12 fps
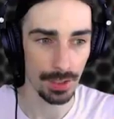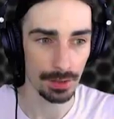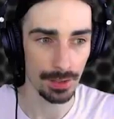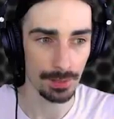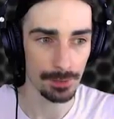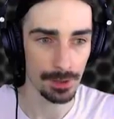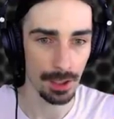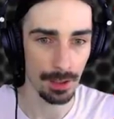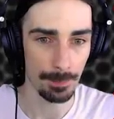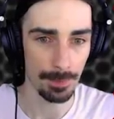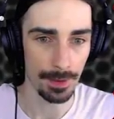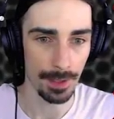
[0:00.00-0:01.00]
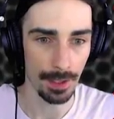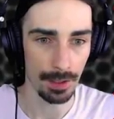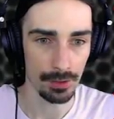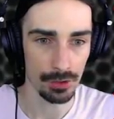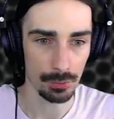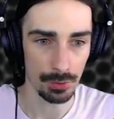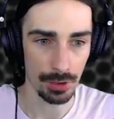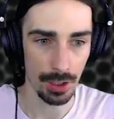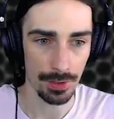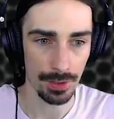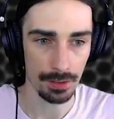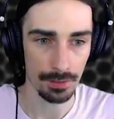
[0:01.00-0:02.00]
I left up there. So we'll
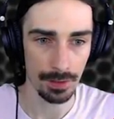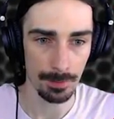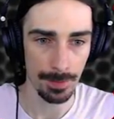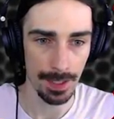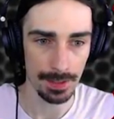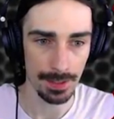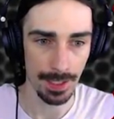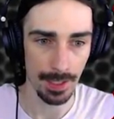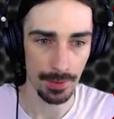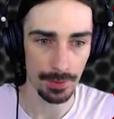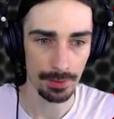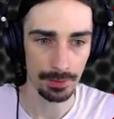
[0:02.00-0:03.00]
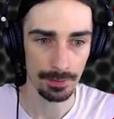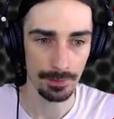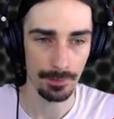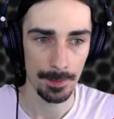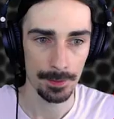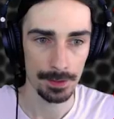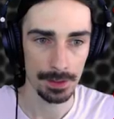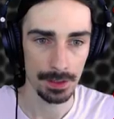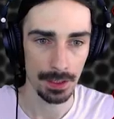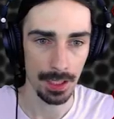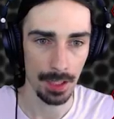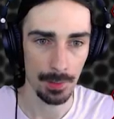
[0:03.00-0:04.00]
call the elevator back down.
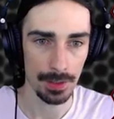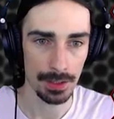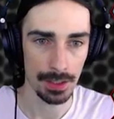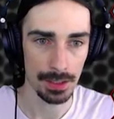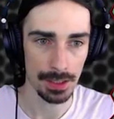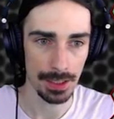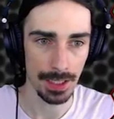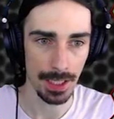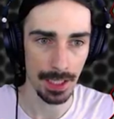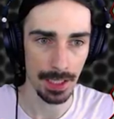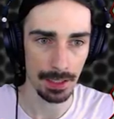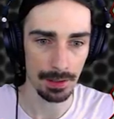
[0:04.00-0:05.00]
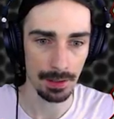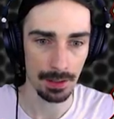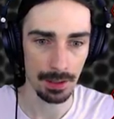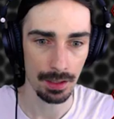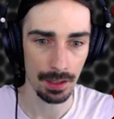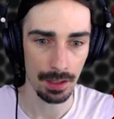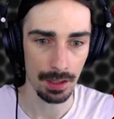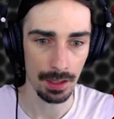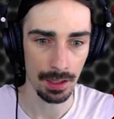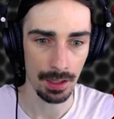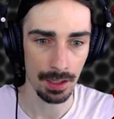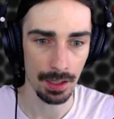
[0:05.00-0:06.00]
See how it does again.
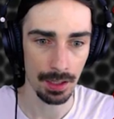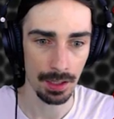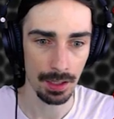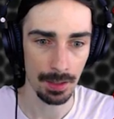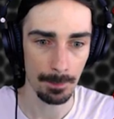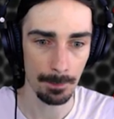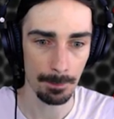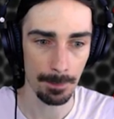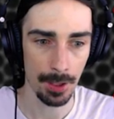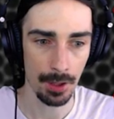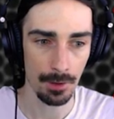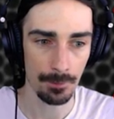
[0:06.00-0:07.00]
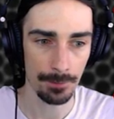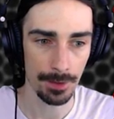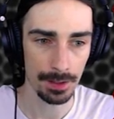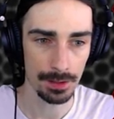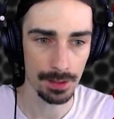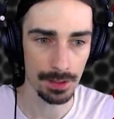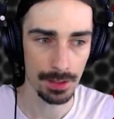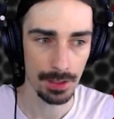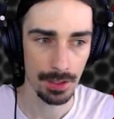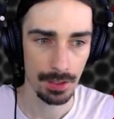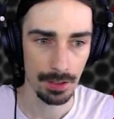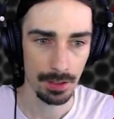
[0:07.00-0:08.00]
And perfect.
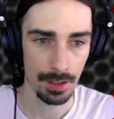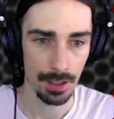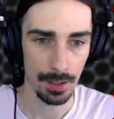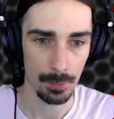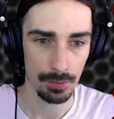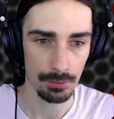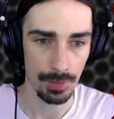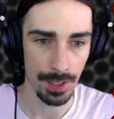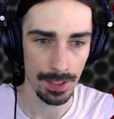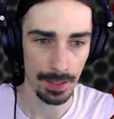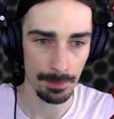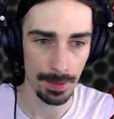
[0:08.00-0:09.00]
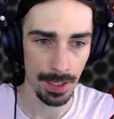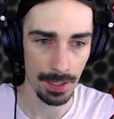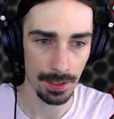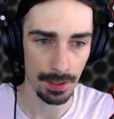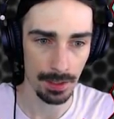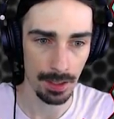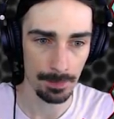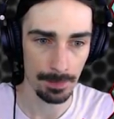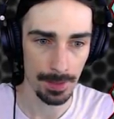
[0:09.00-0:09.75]
And we'll ride it back up.